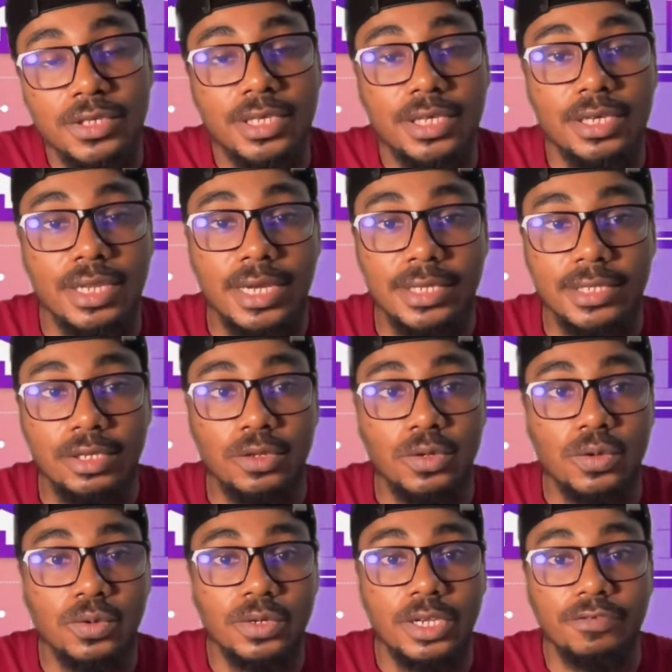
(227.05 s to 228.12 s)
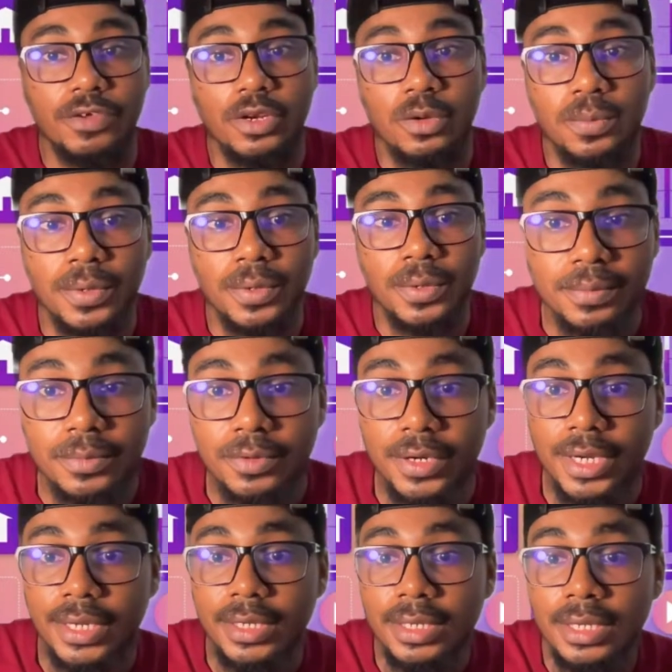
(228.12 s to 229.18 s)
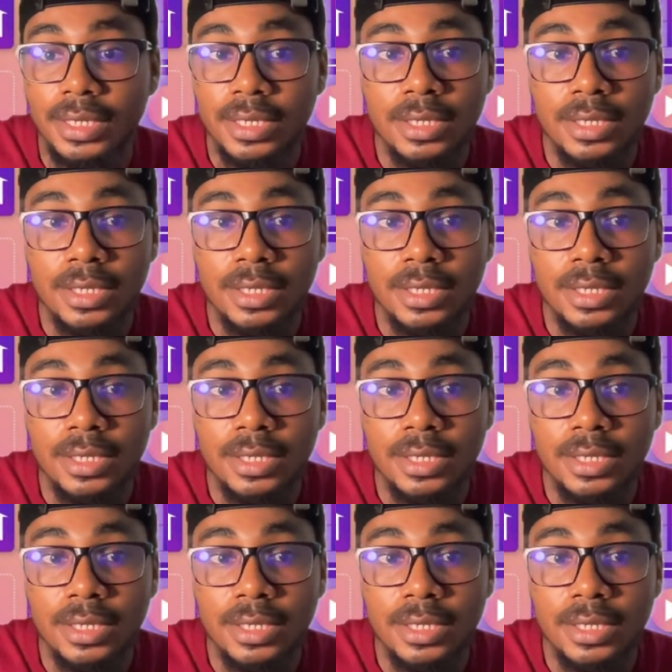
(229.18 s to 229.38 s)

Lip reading: skill as a no-code developer, right?